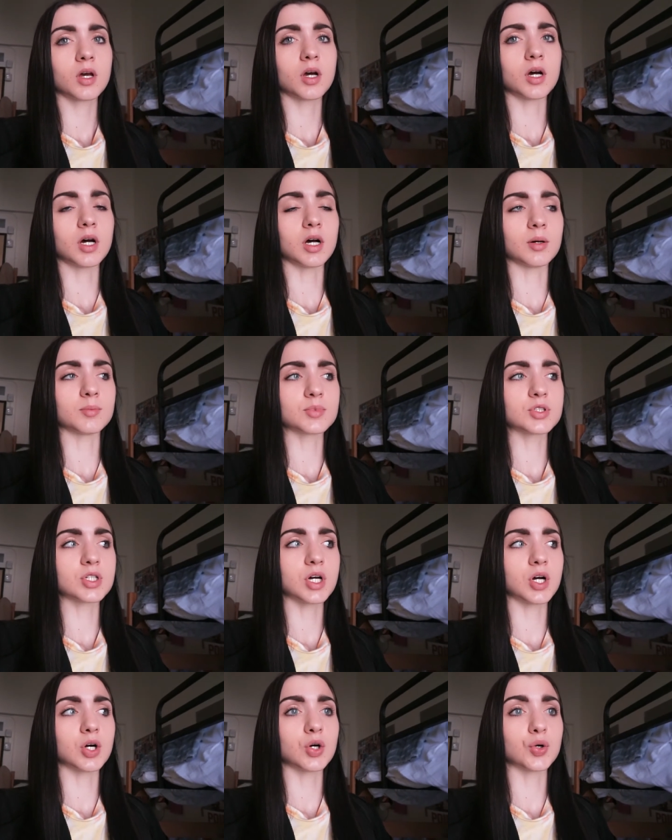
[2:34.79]
um,
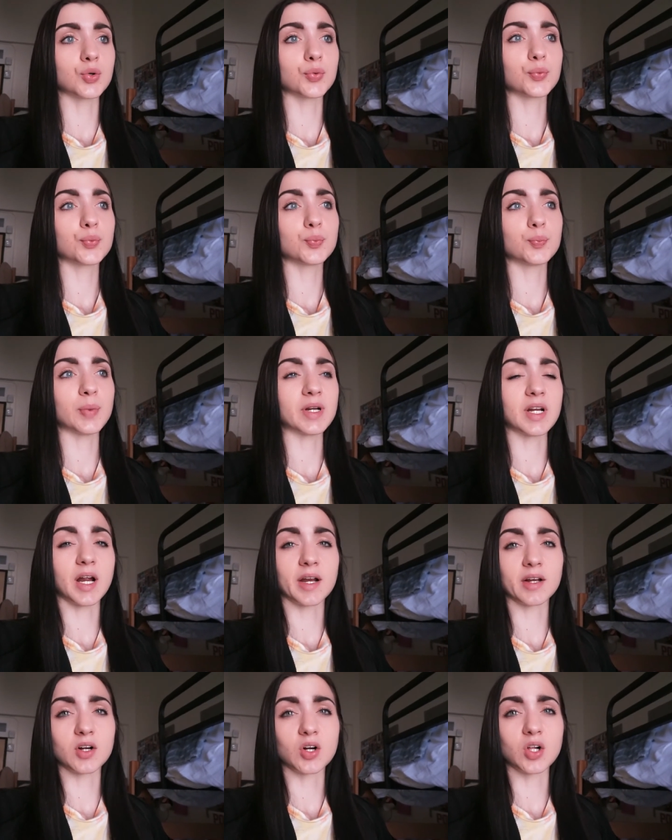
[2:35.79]
so my
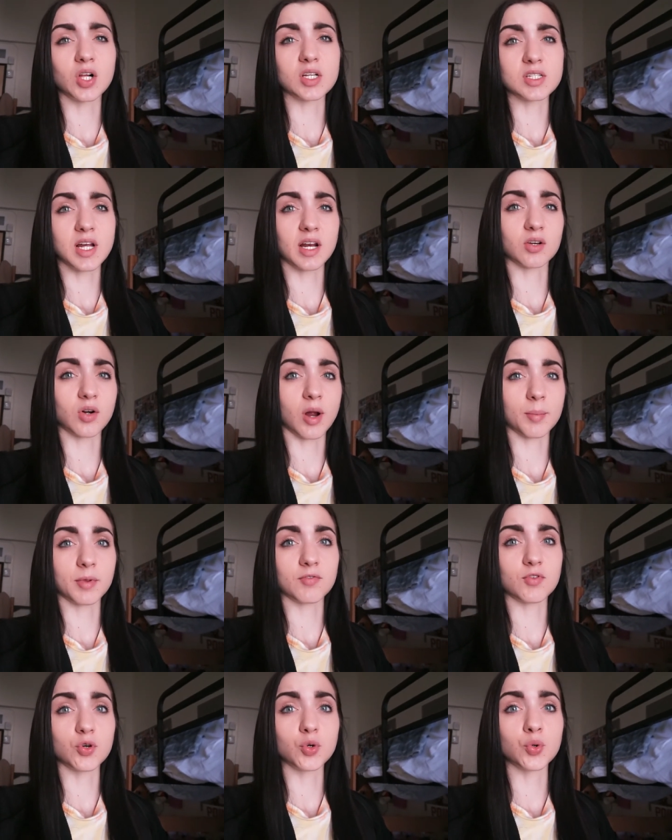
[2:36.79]
dining hall has kind of crappy
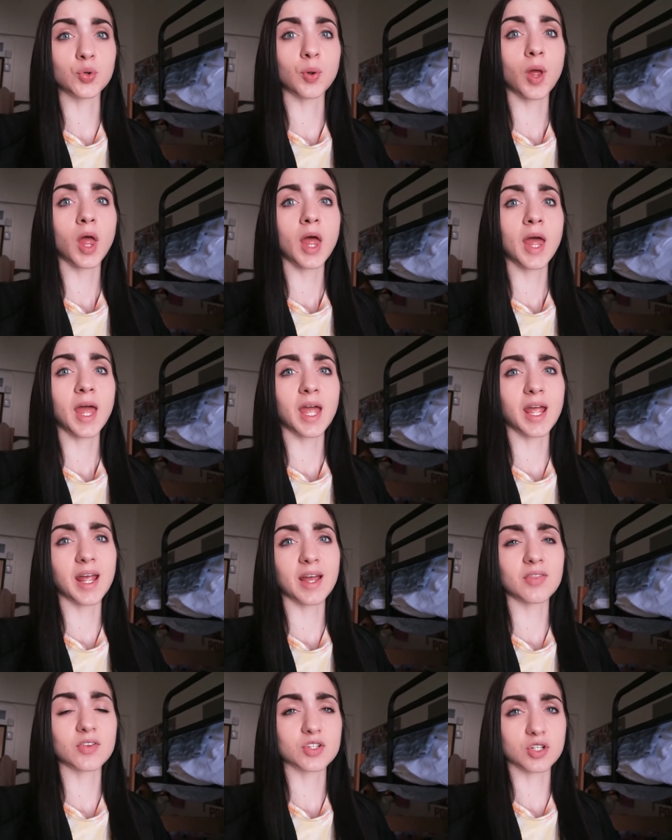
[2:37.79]
food
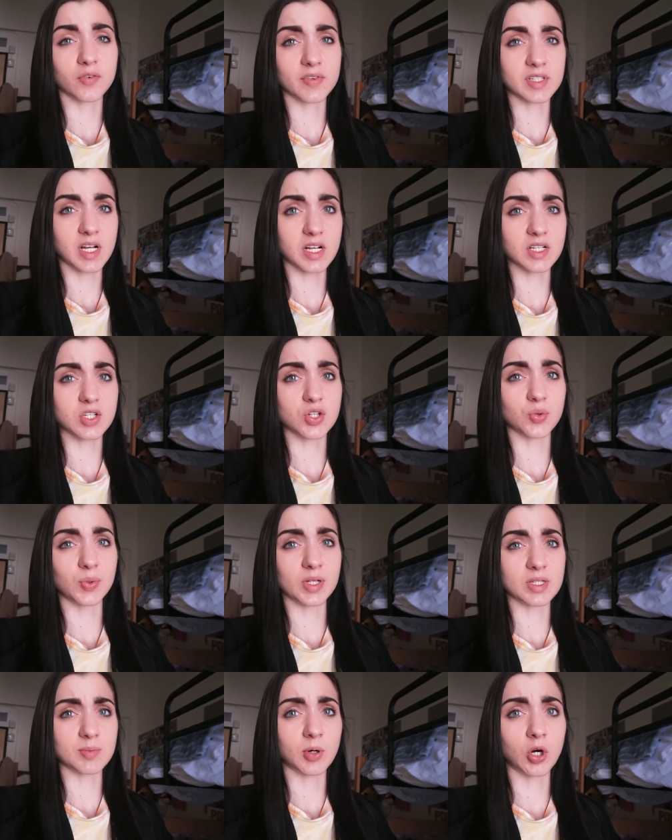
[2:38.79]
and the serving sizes are
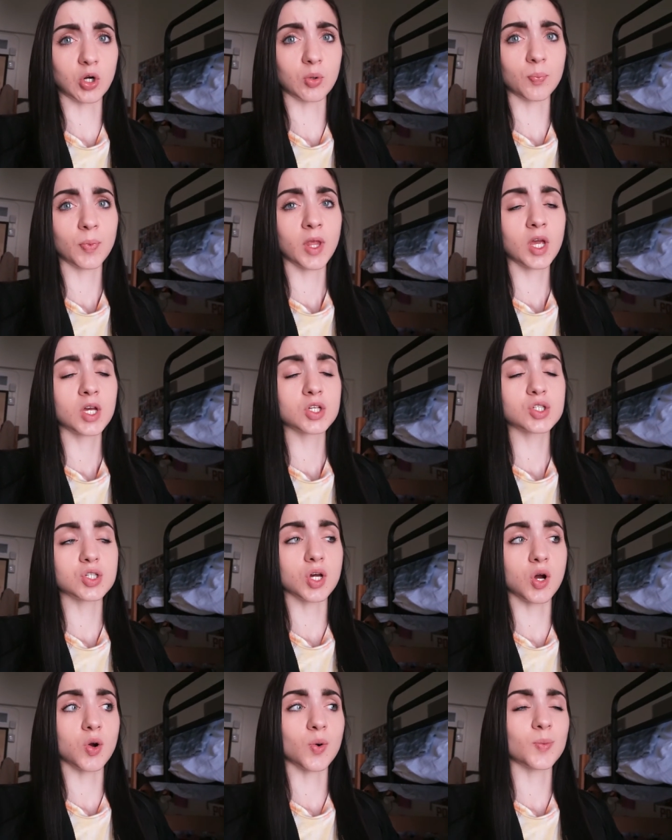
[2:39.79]
really small
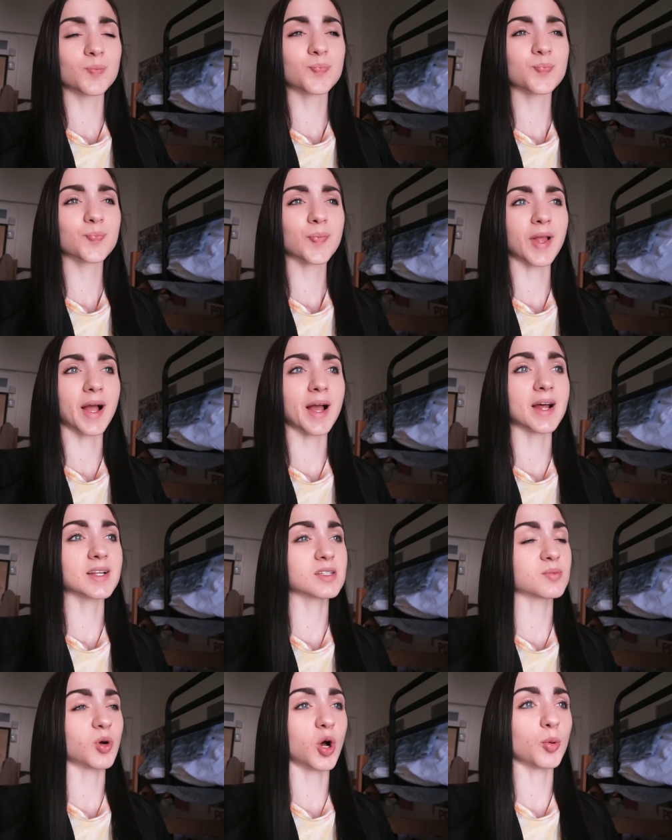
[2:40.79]
so I had a
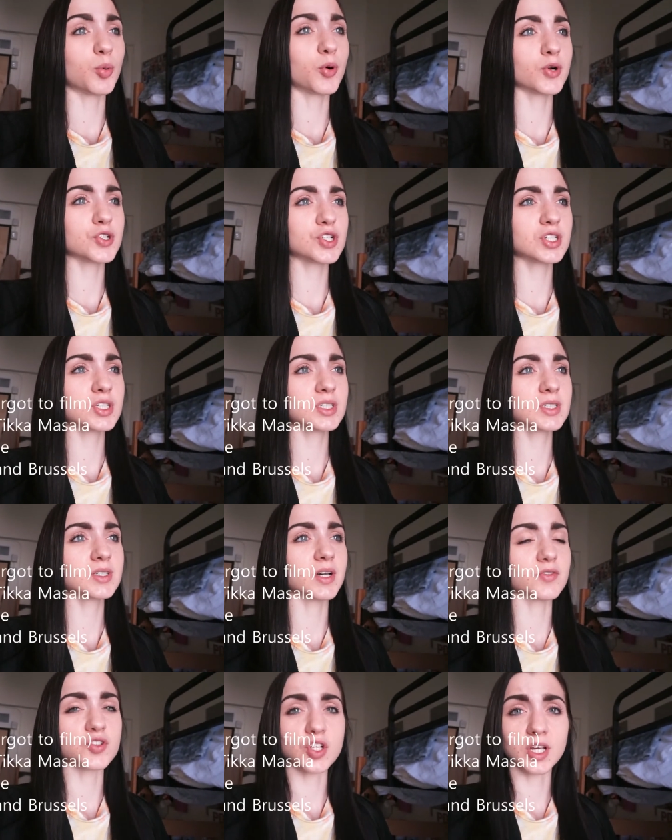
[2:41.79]
small portion
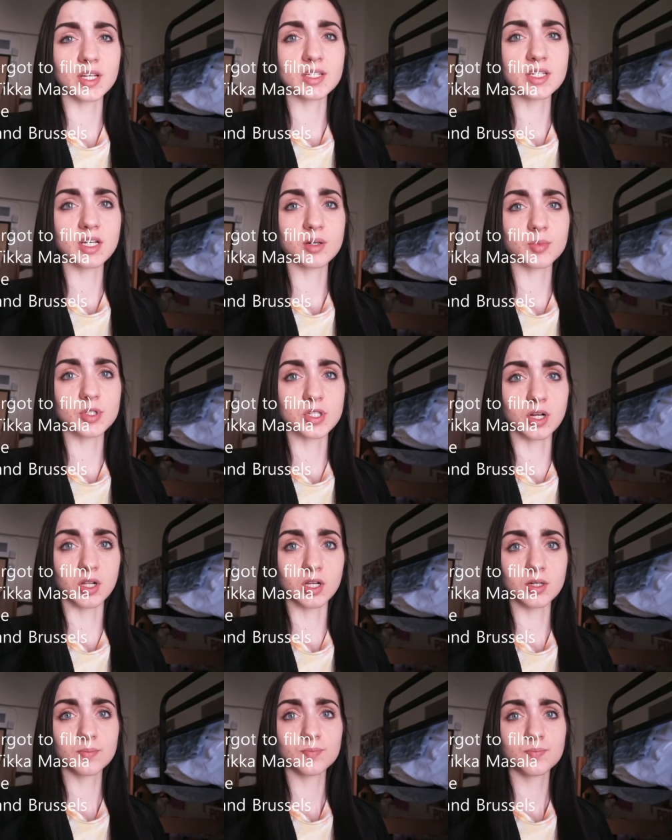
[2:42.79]
of chicken tikka
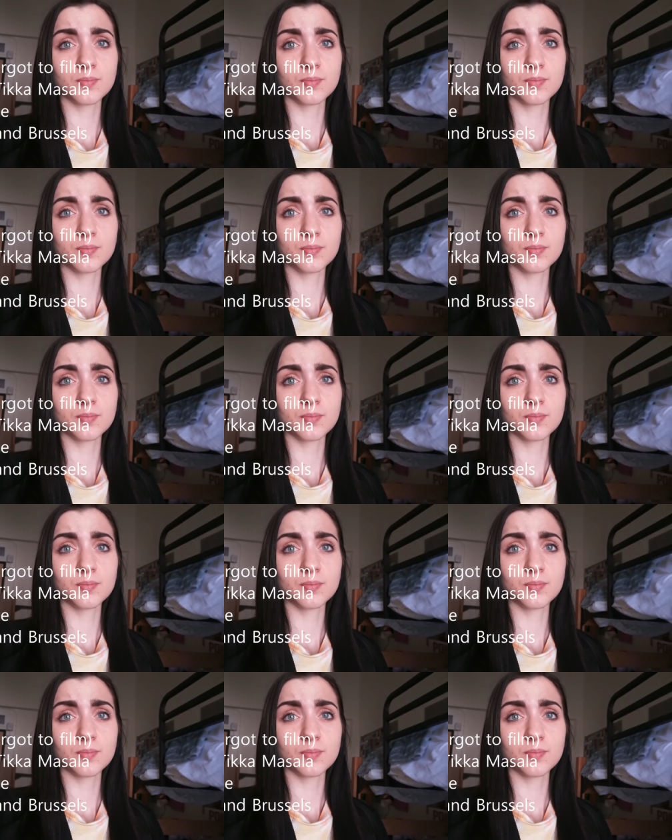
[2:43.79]
masala.